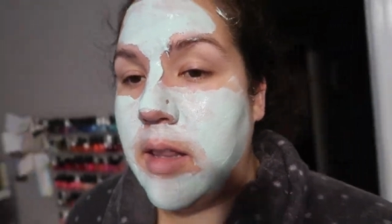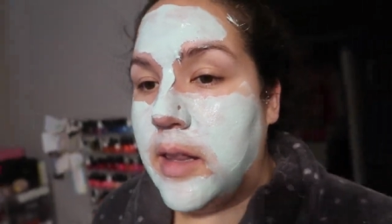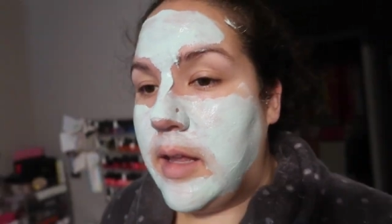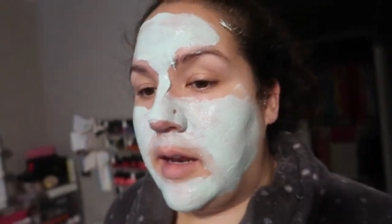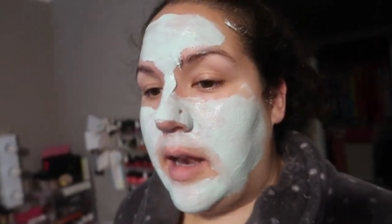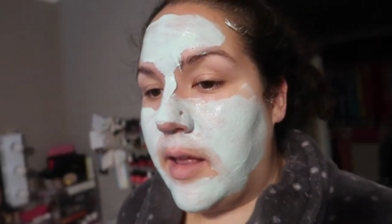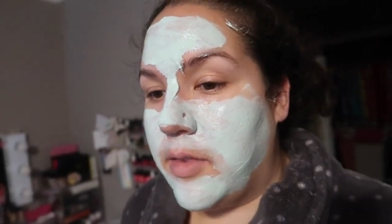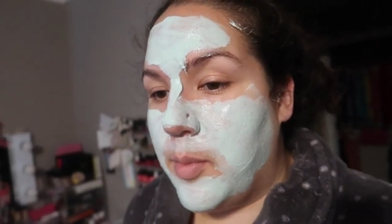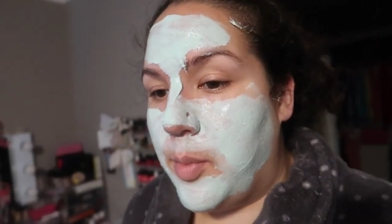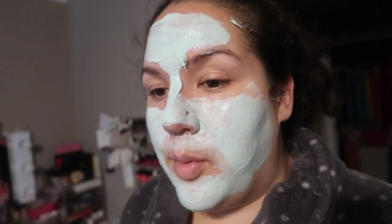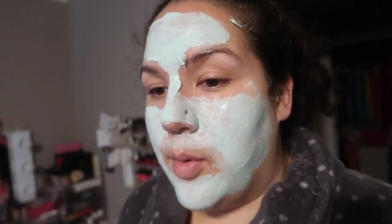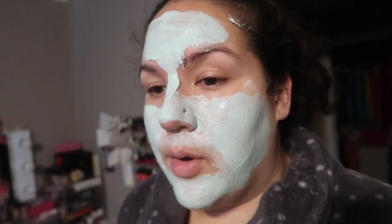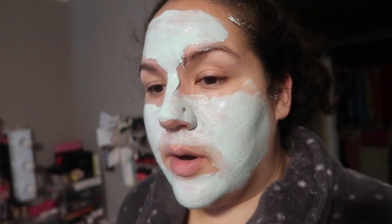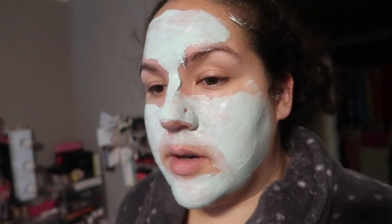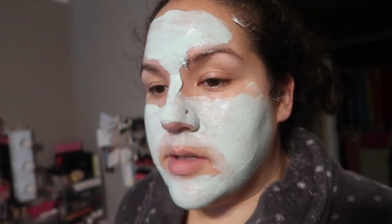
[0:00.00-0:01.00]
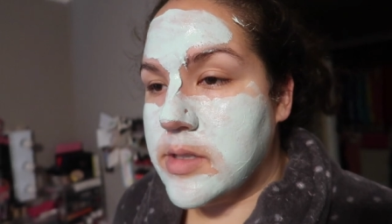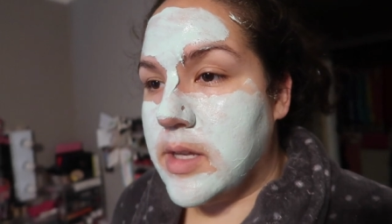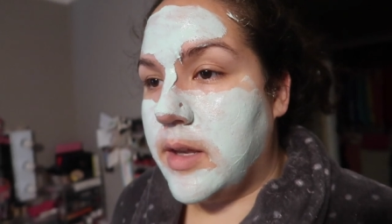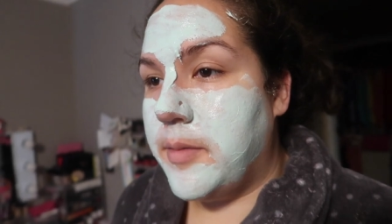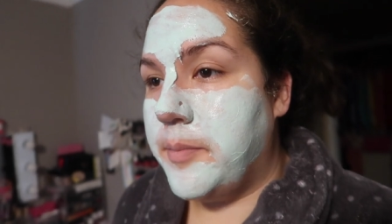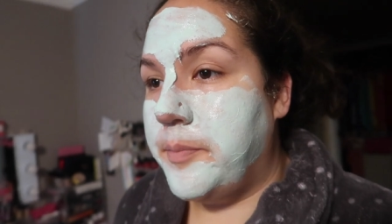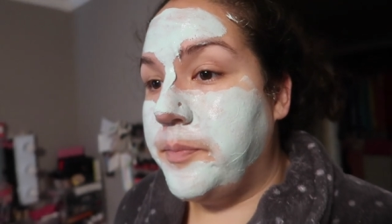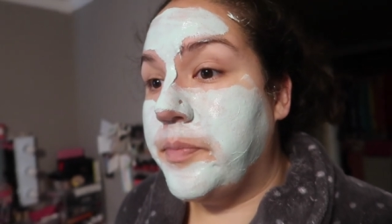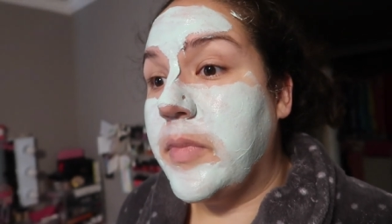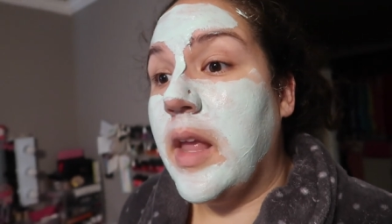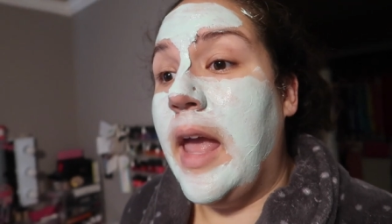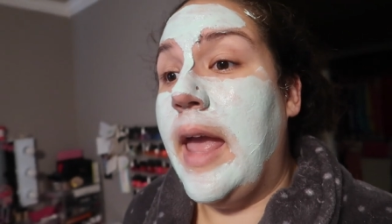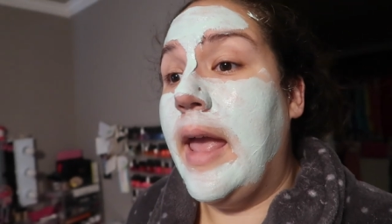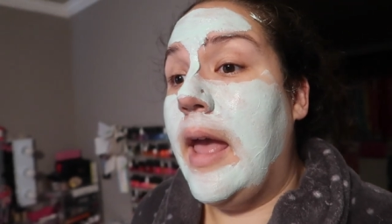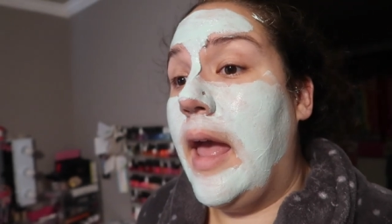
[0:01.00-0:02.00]
Clean out the pores and,
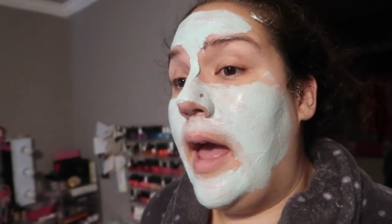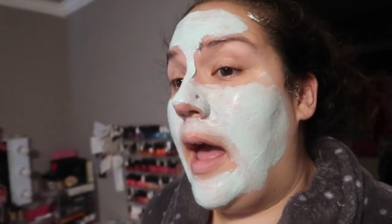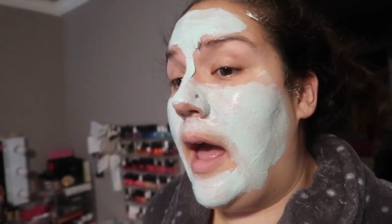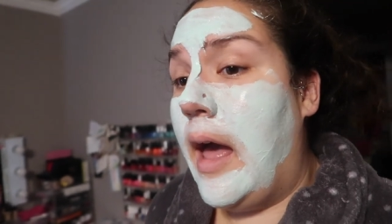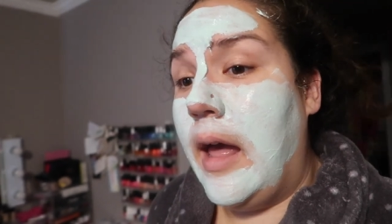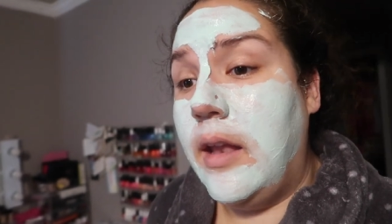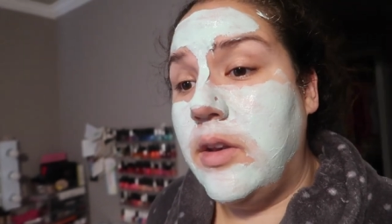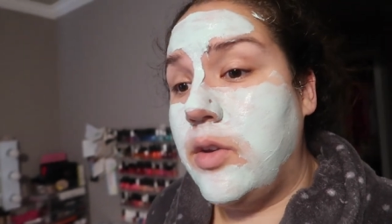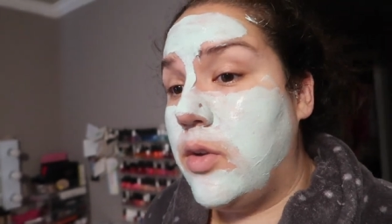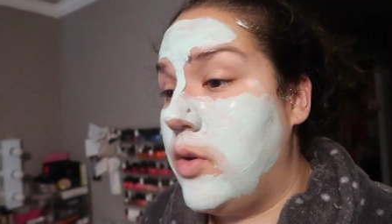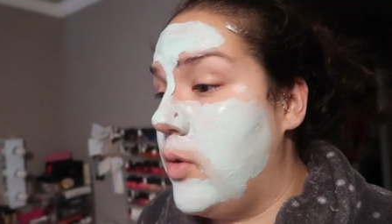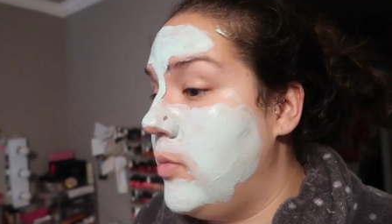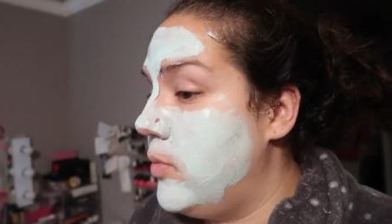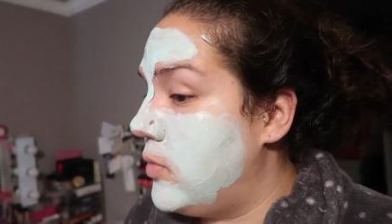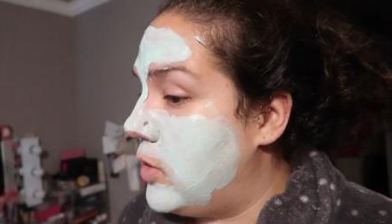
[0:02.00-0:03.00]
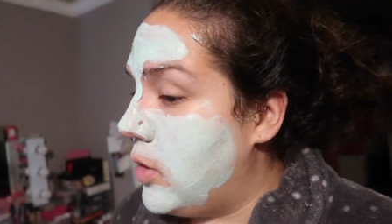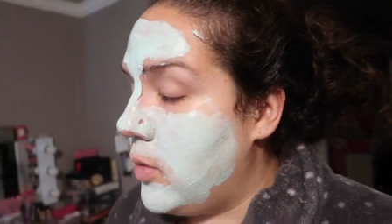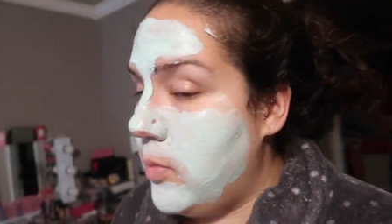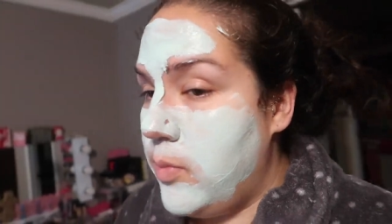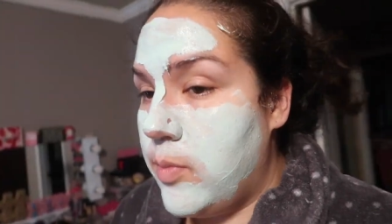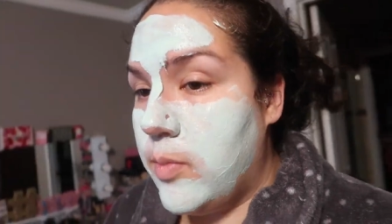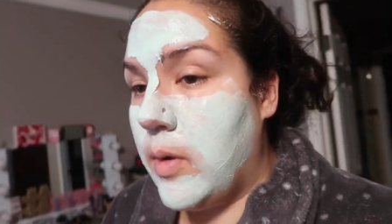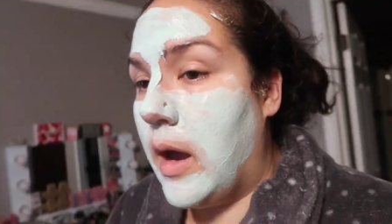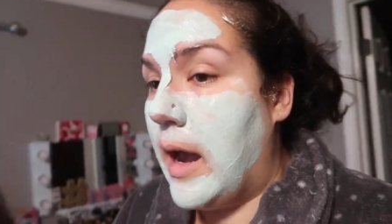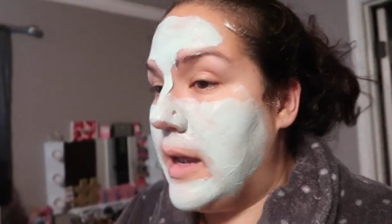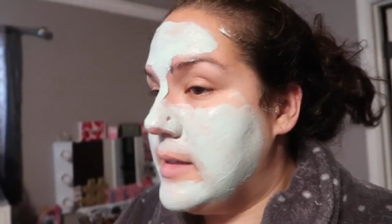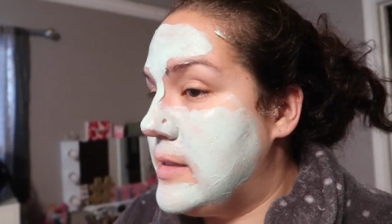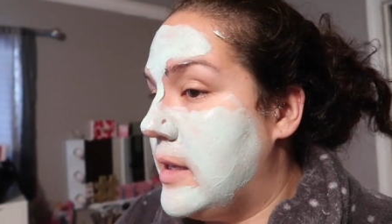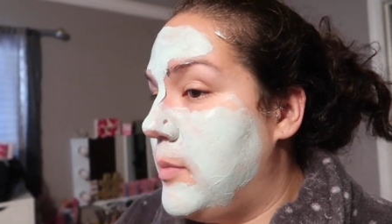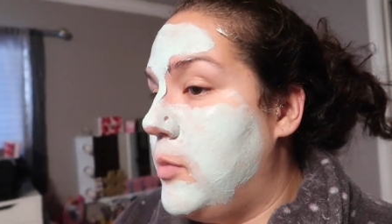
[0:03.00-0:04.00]
hey, uh-uh, no, no, no.
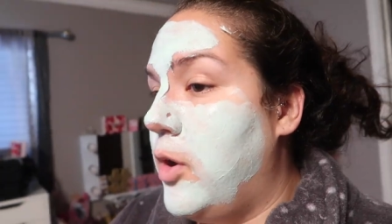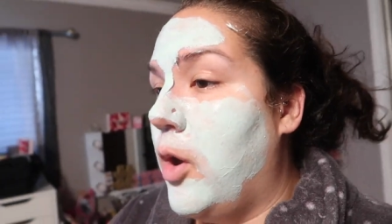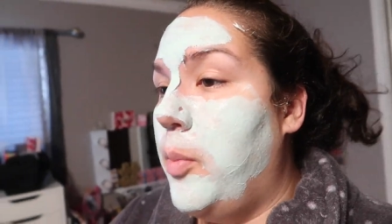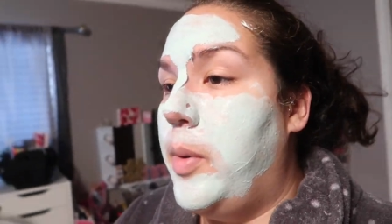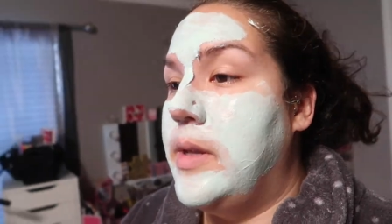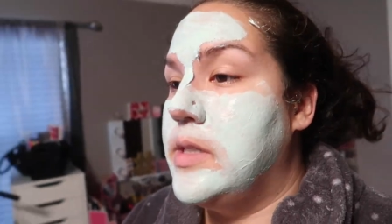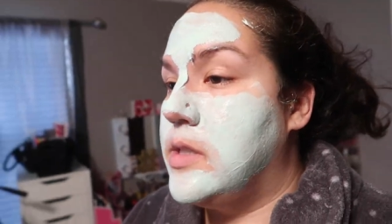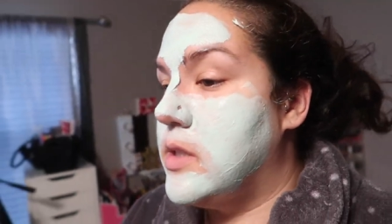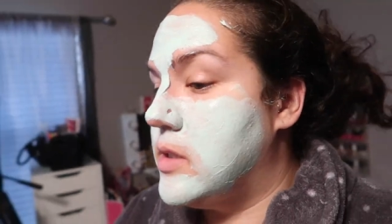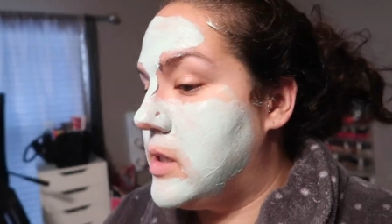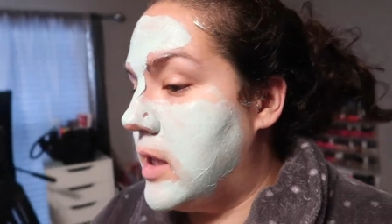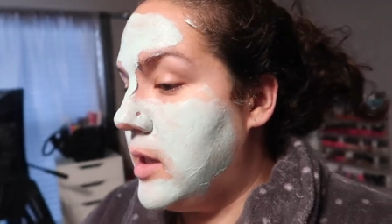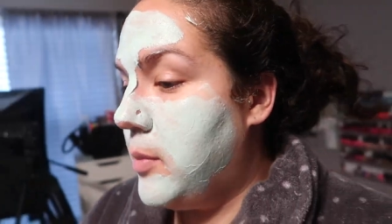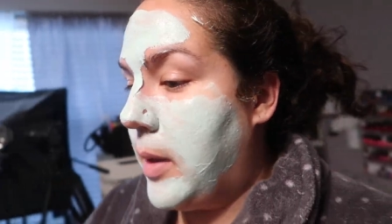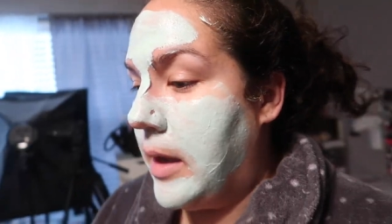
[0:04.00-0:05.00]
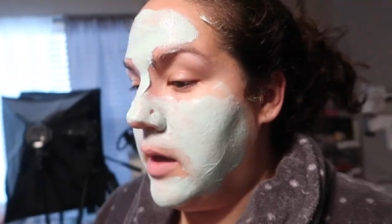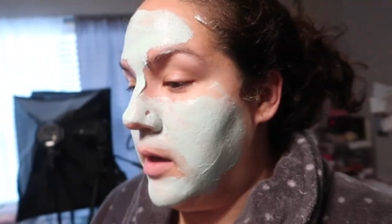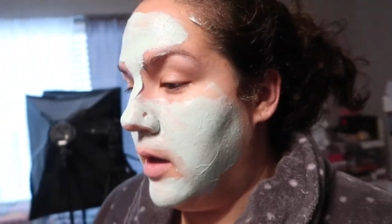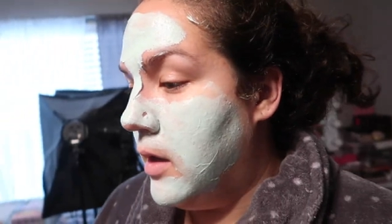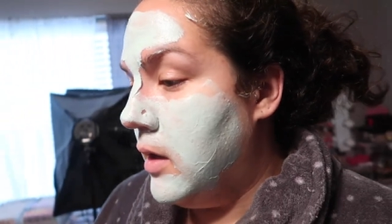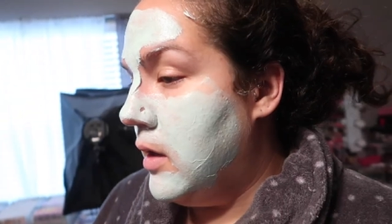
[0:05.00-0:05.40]
I said no pencils on the bed.